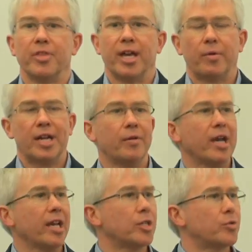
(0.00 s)
there, we're now
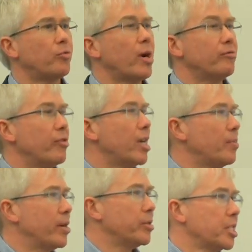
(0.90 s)
getting into a realm
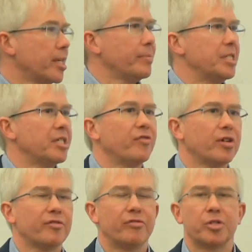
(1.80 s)
where it's a little bit
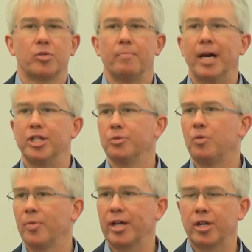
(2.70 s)
difficult for us to imagine
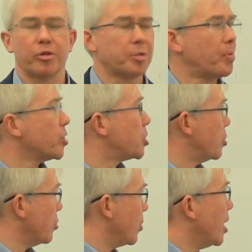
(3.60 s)
what that corresponds
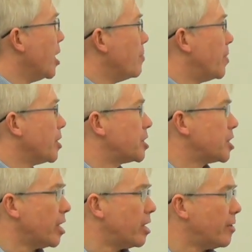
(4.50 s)
to. But
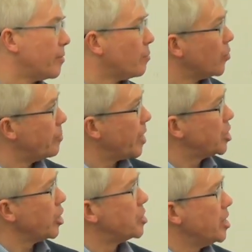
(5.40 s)
the
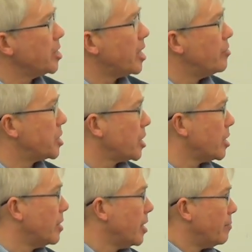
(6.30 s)
picture you're seeing there is
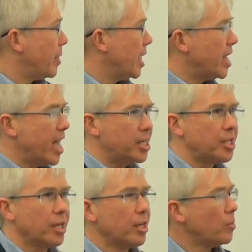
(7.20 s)
a pinhead
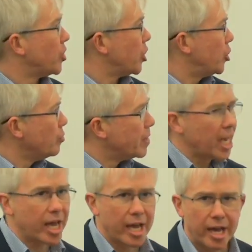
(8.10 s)
with a human
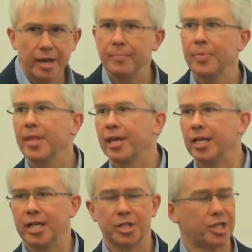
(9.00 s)
hair and a
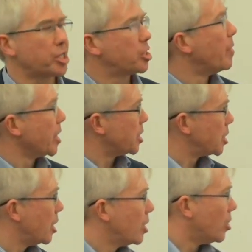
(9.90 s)
little dust mite
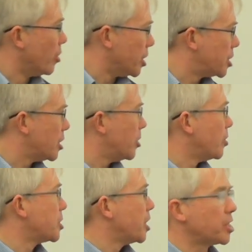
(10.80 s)
on it. And
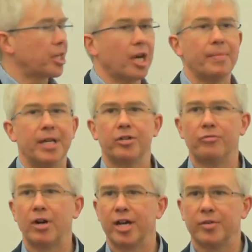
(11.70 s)
those things come in at
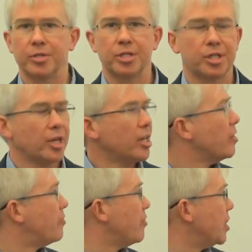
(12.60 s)
around
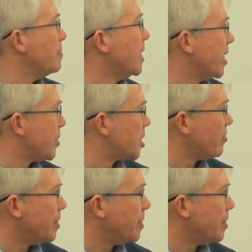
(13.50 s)
50 millionths of a